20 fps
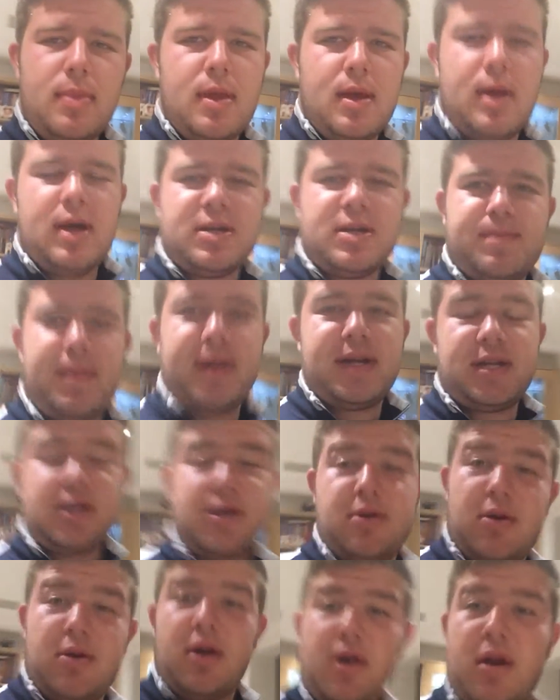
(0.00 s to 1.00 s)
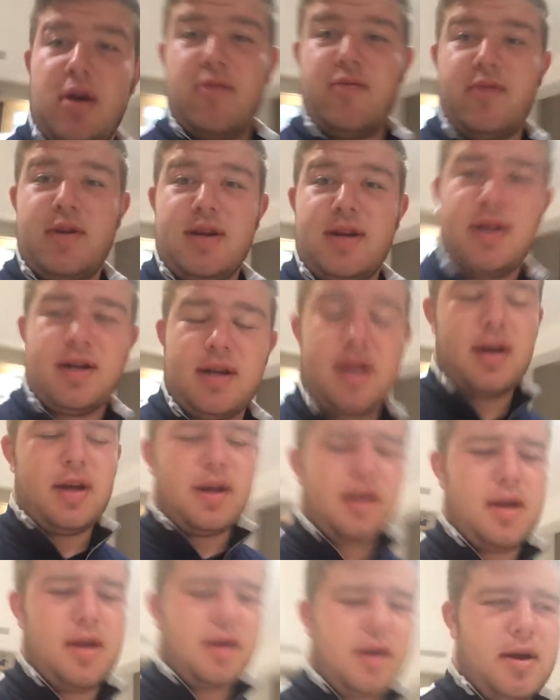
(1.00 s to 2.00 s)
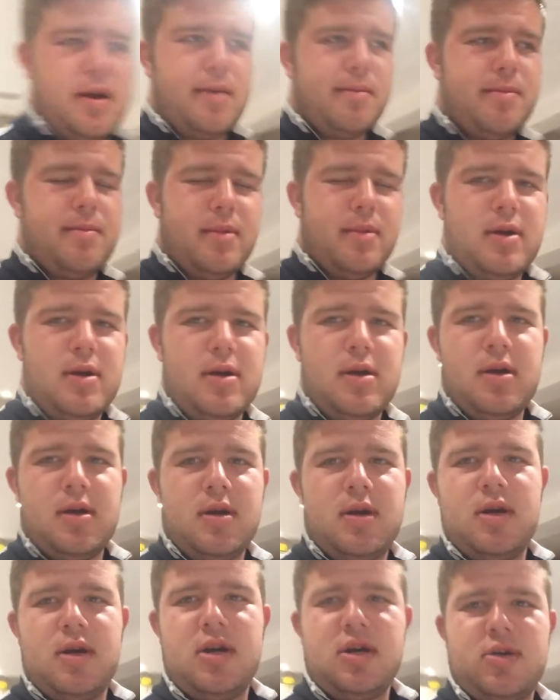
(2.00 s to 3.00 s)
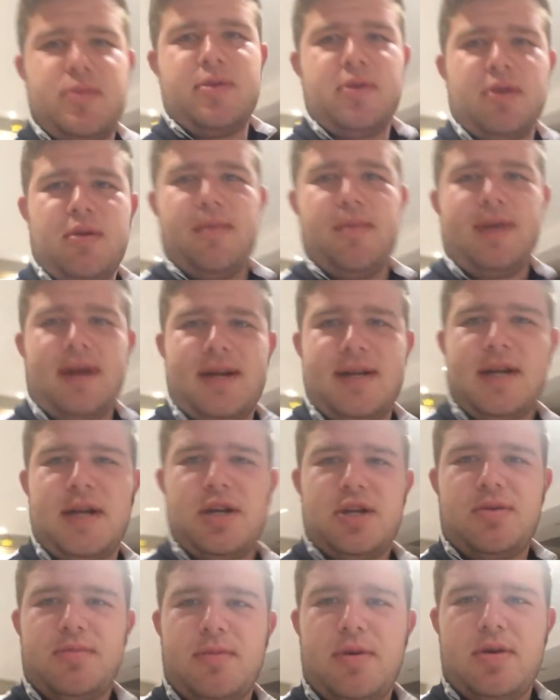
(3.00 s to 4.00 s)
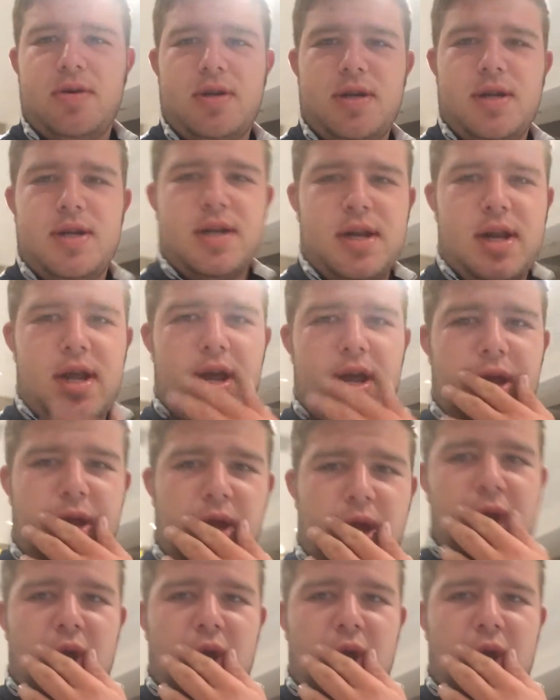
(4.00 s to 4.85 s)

That's basically all I know really today. Just been on the PlayStation mostly today.